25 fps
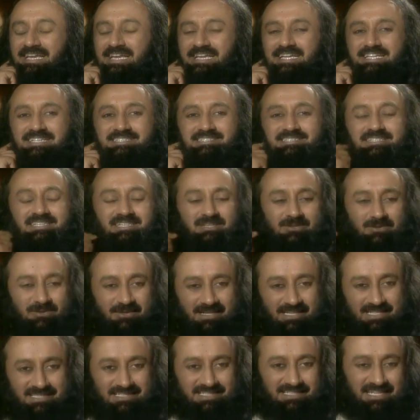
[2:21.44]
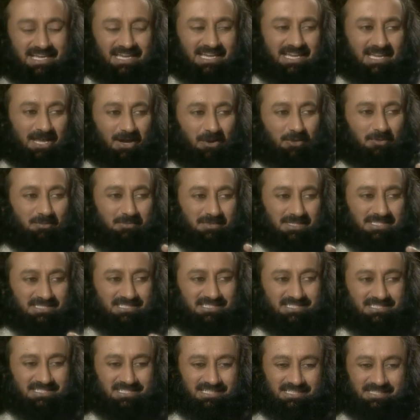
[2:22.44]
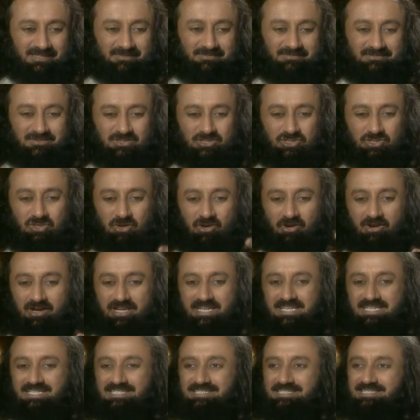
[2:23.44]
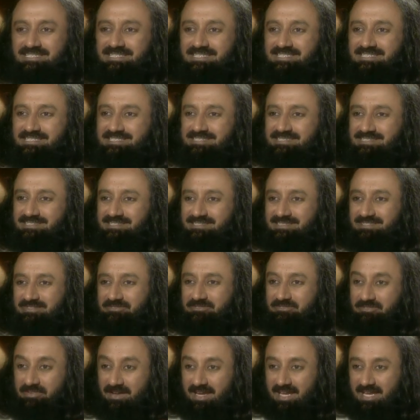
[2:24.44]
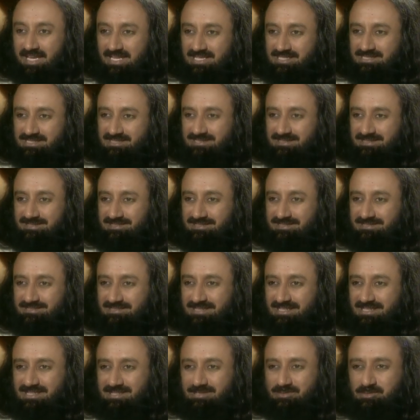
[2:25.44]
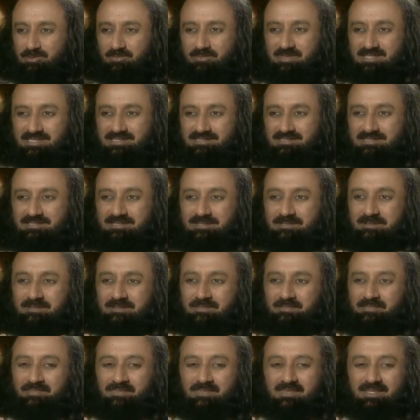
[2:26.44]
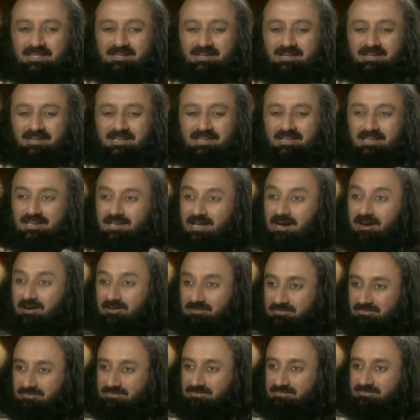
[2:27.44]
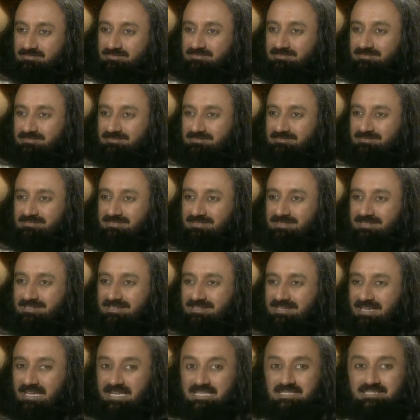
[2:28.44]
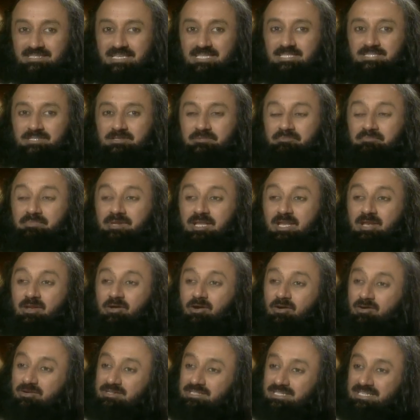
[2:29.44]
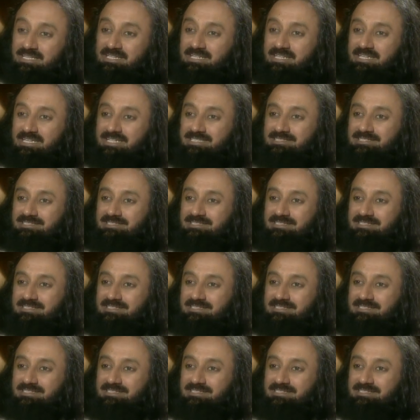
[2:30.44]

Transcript: And see, look at a child, how much joy is in his face. There is so much love and sense of belongingness.